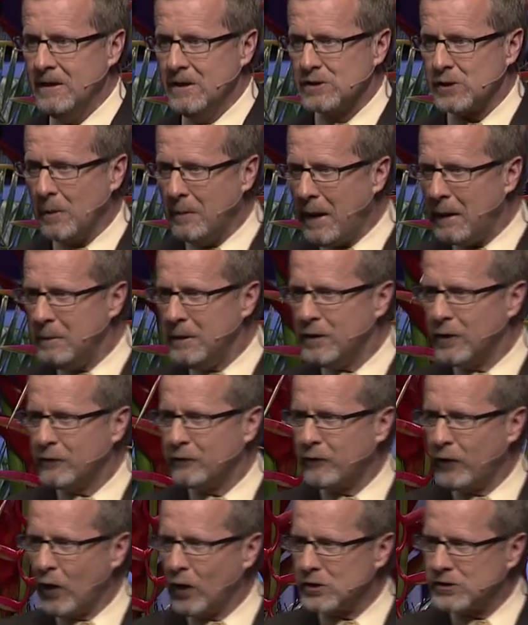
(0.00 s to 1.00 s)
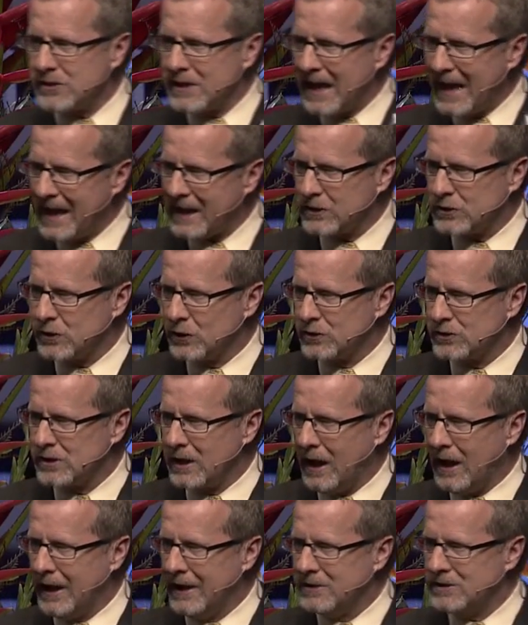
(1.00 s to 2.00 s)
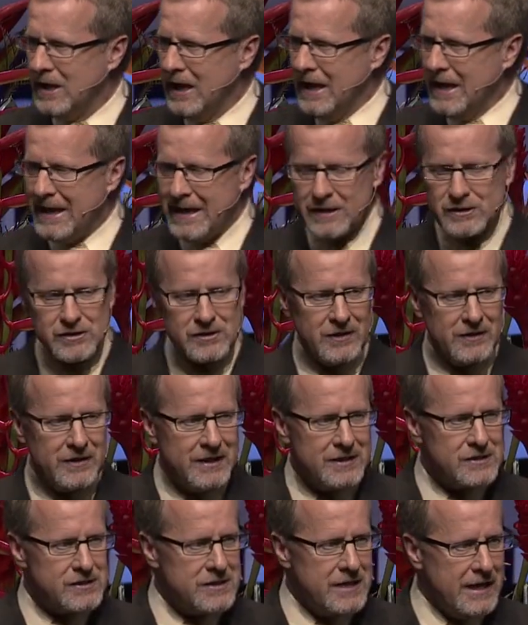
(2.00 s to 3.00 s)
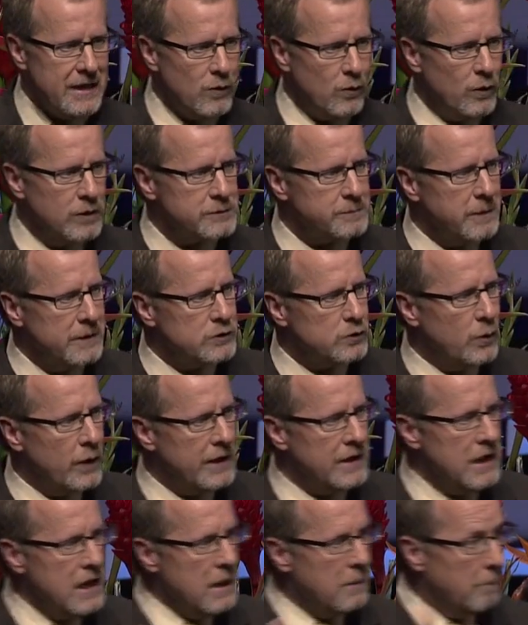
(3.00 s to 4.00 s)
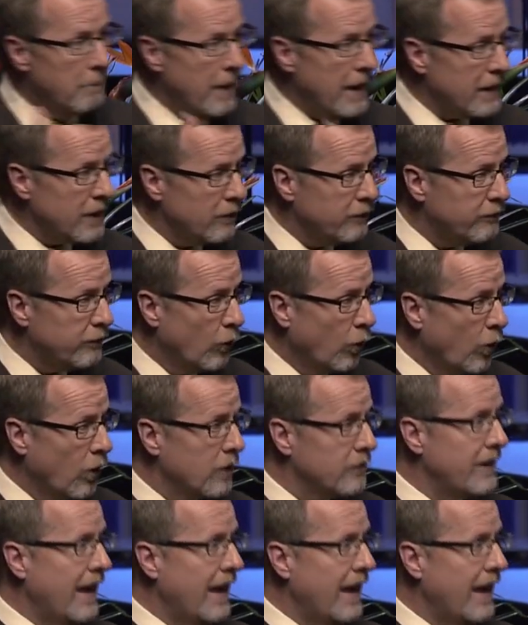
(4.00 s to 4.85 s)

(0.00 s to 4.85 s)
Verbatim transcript: So maybe the first exercise is to distinguish between metaphor,